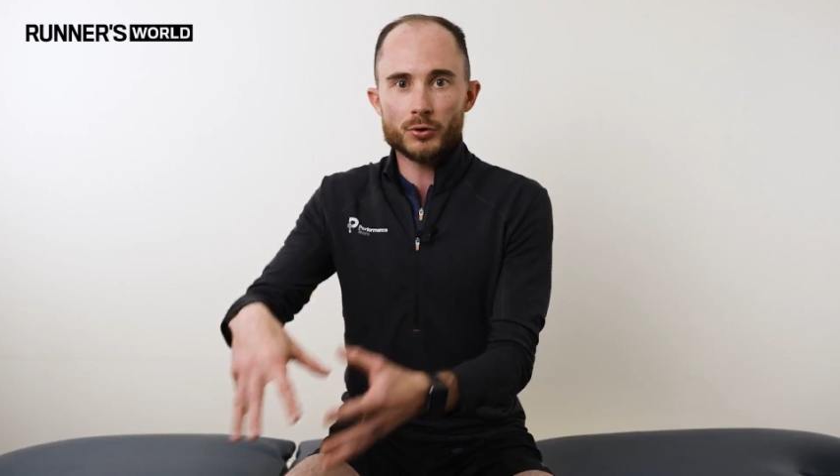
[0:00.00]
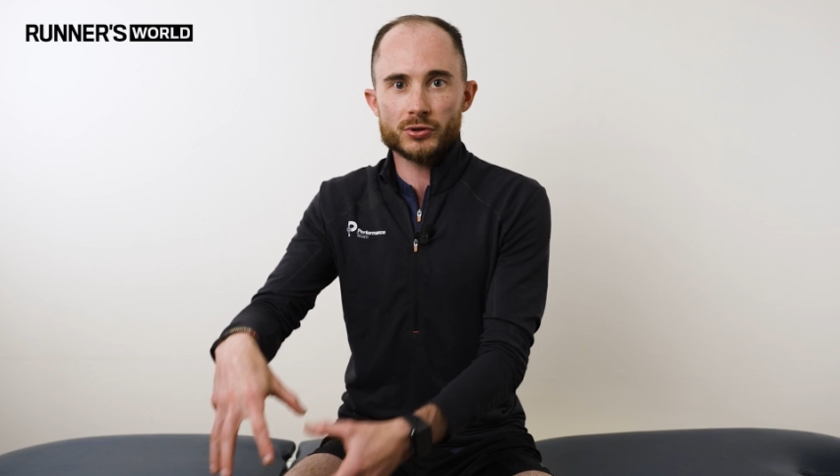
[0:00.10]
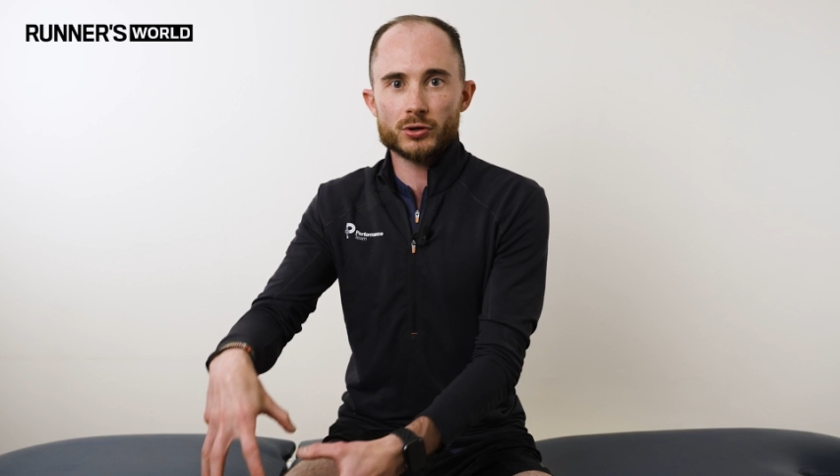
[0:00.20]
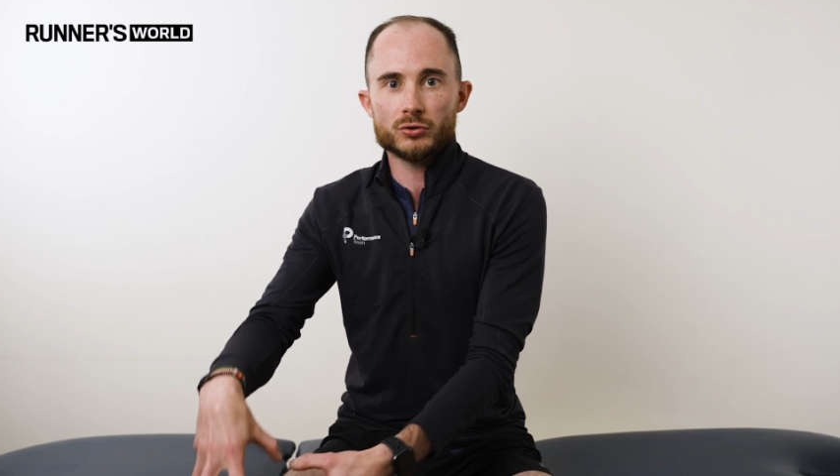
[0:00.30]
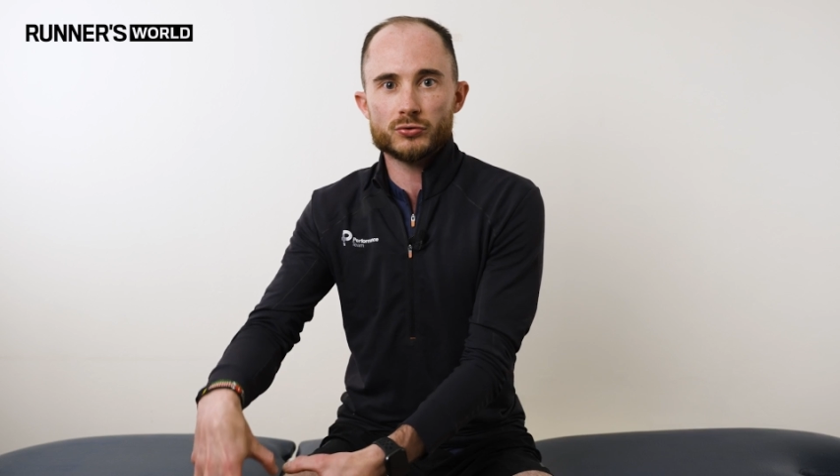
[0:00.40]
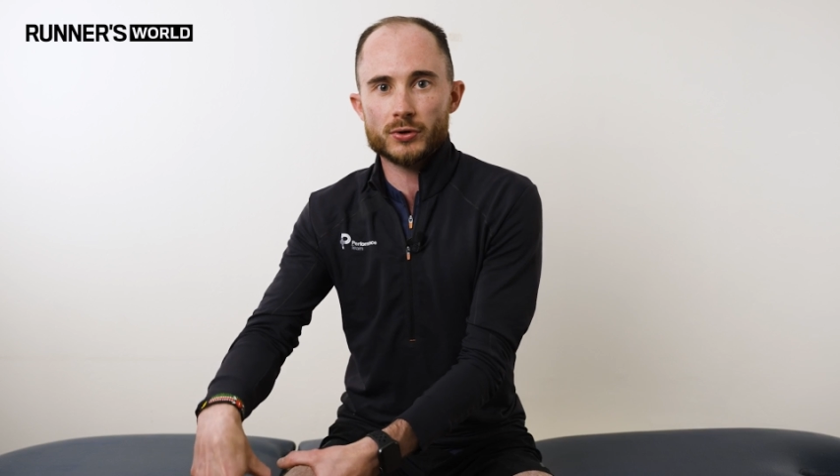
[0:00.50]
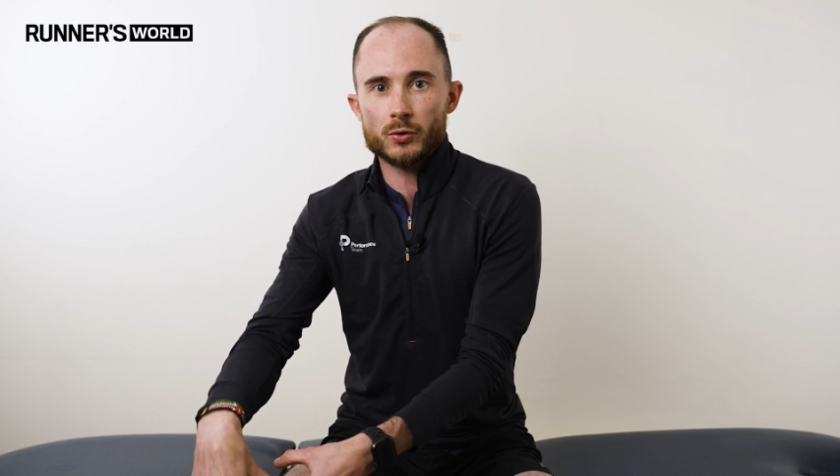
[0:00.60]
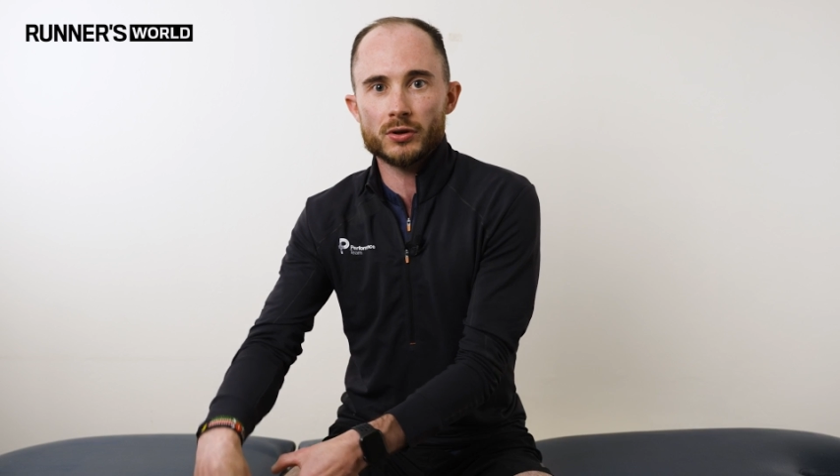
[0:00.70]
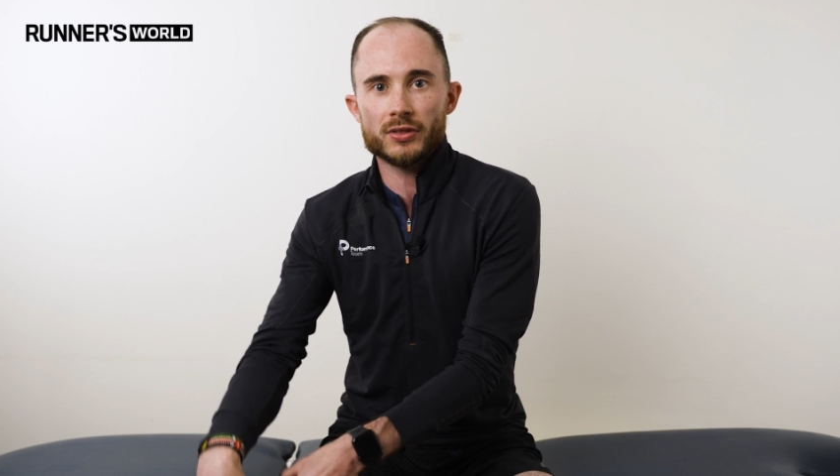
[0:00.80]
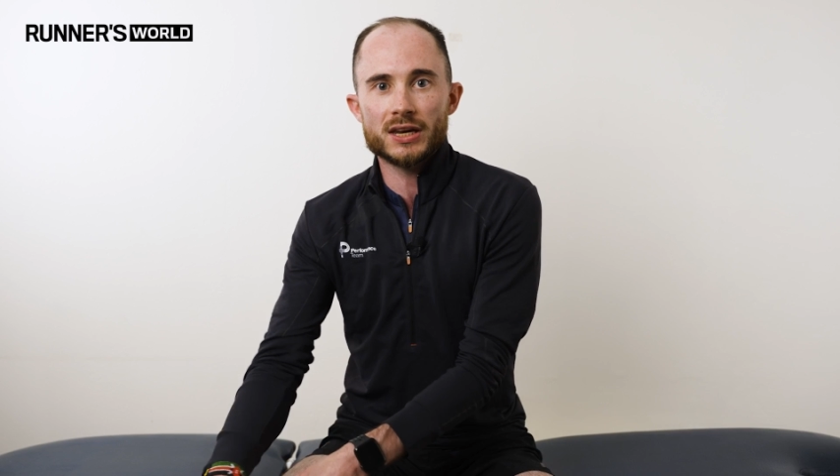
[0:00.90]
what's the
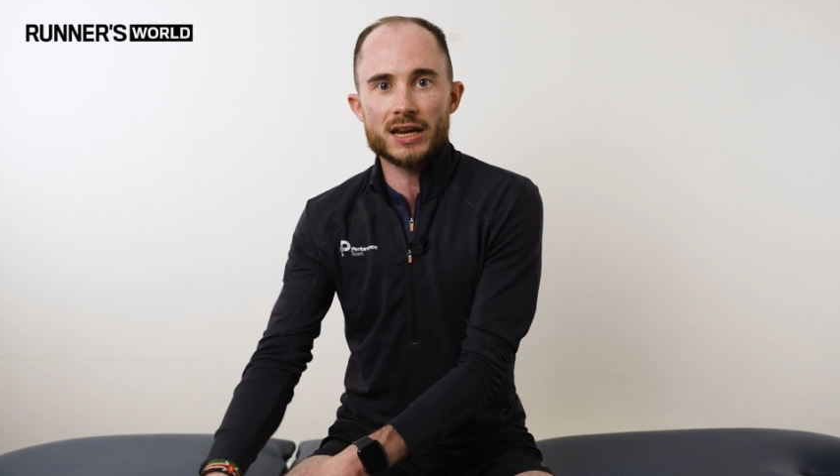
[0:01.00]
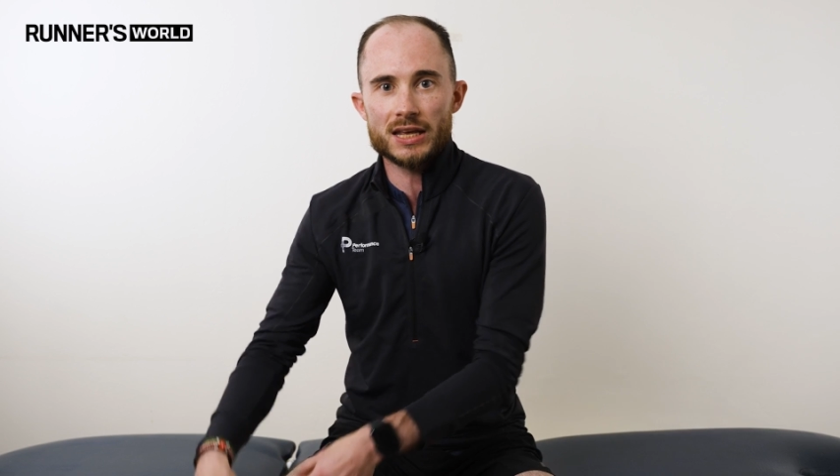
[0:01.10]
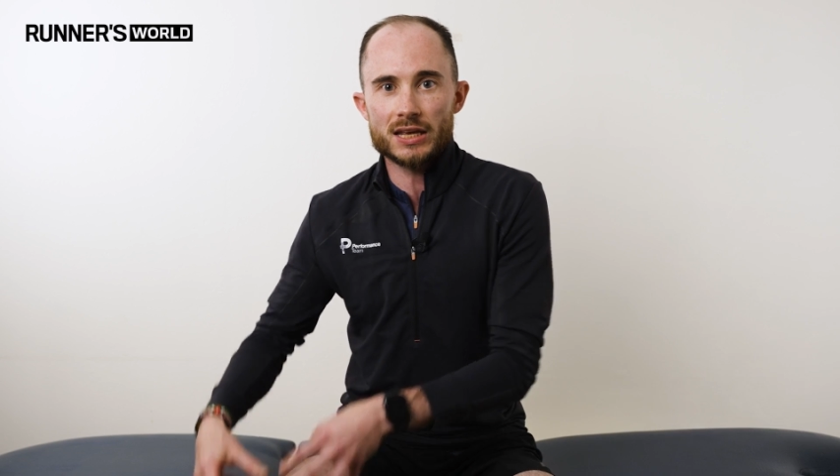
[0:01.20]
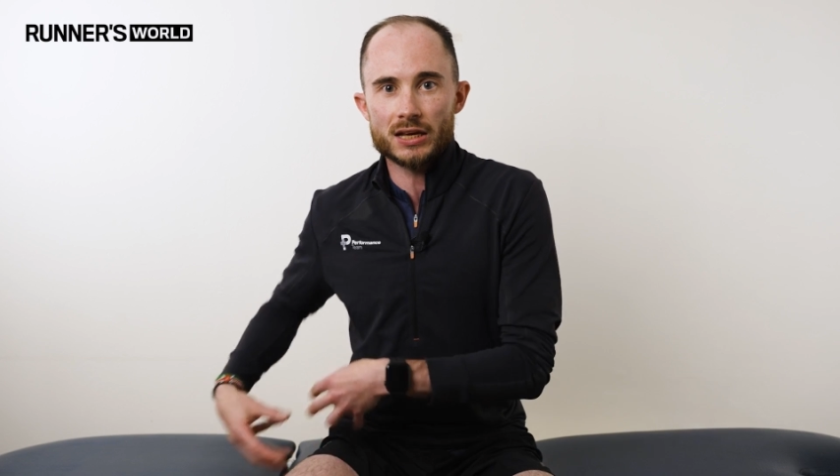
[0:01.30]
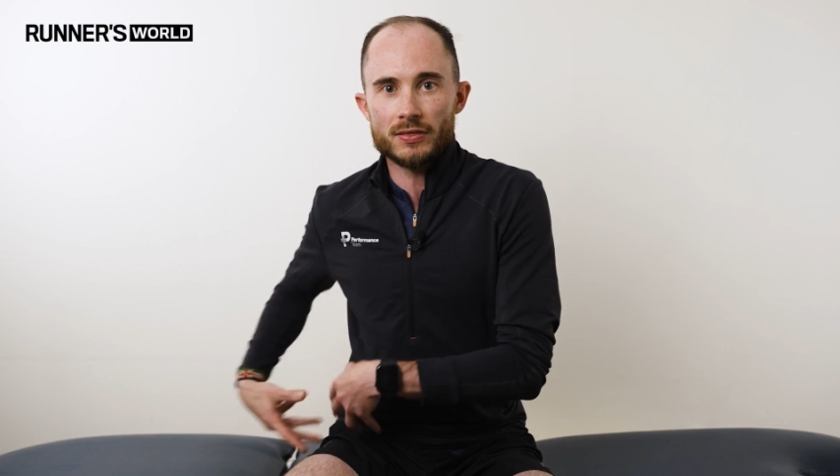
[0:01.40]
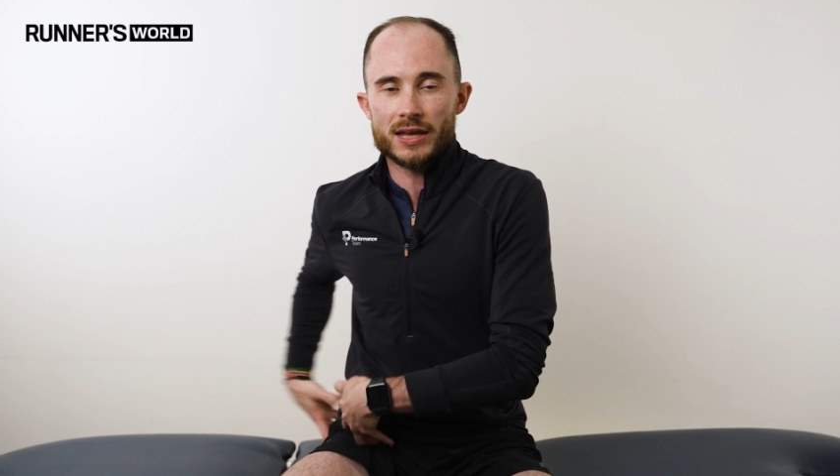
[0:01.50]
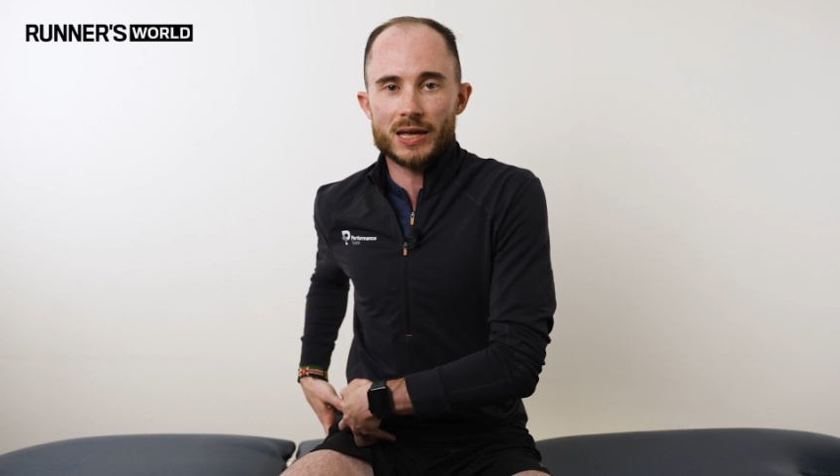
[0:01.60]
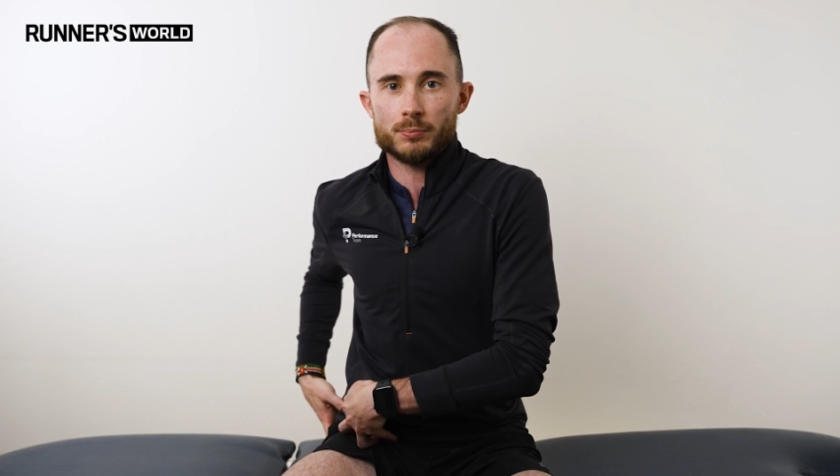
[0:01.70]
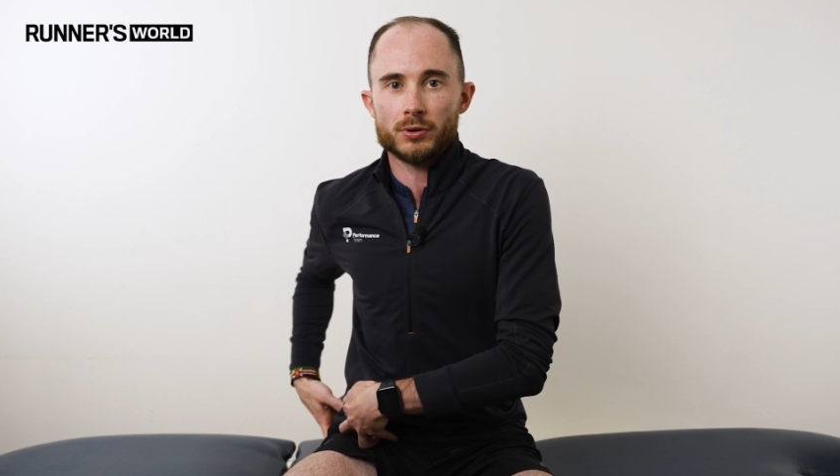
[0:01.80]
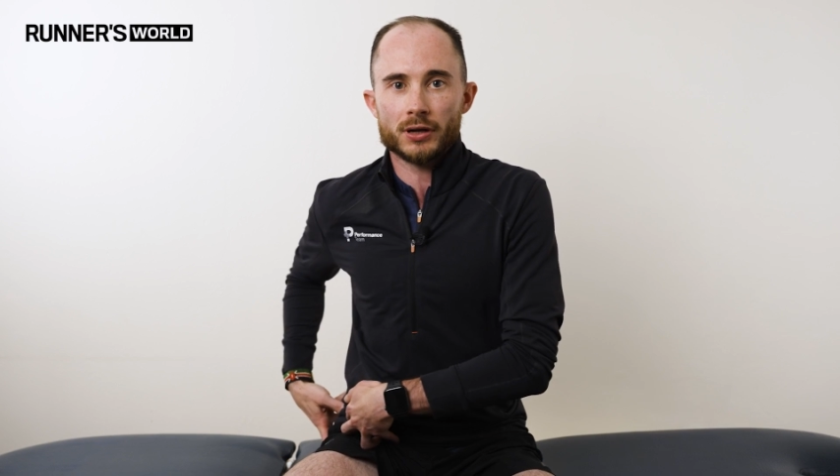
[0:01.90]
control at the knee and the
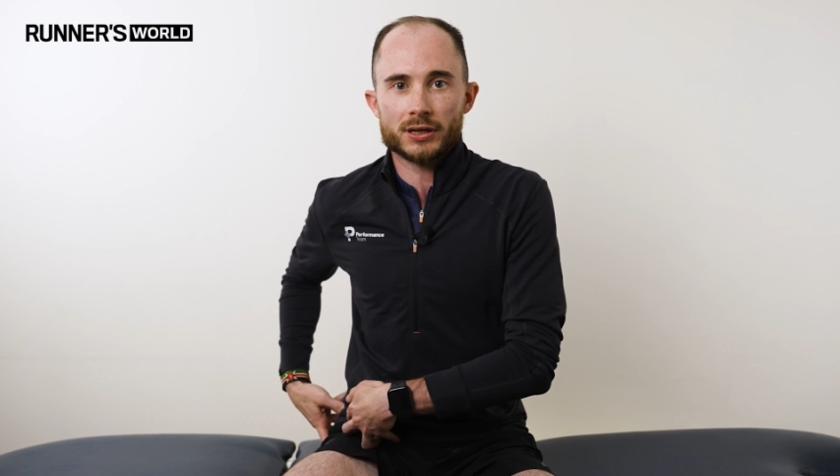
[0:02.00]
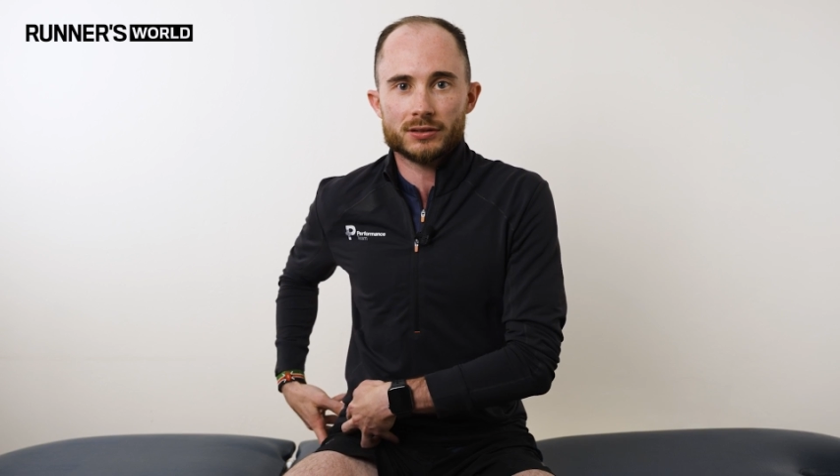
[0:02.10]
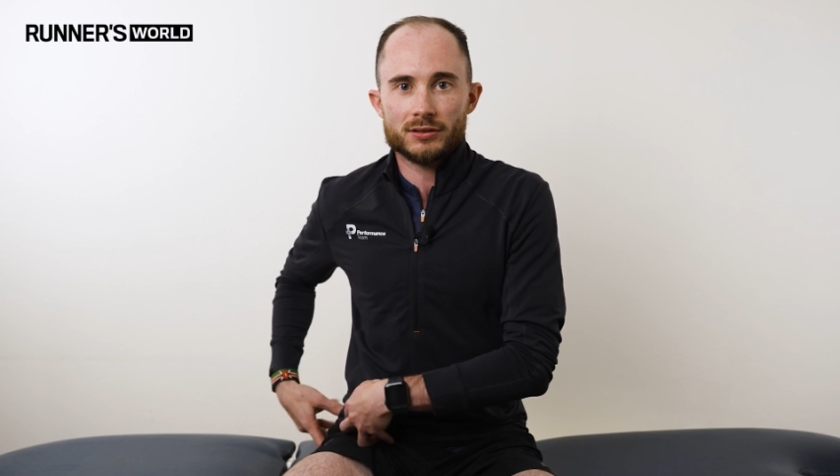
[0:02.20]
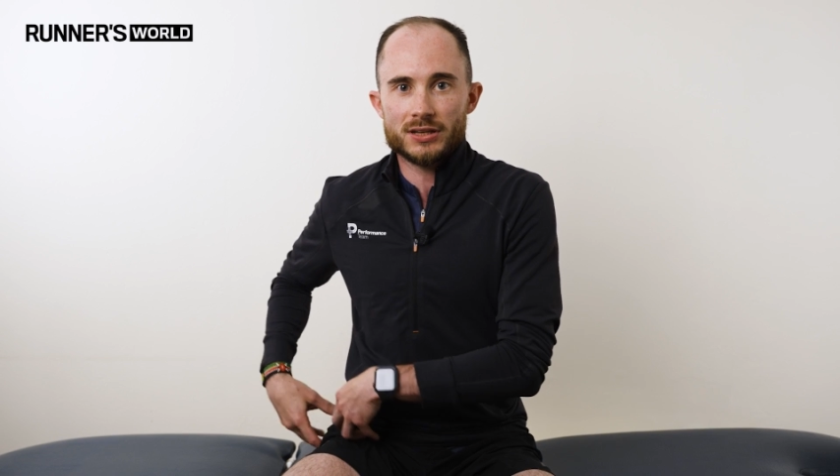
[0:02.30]
hip like?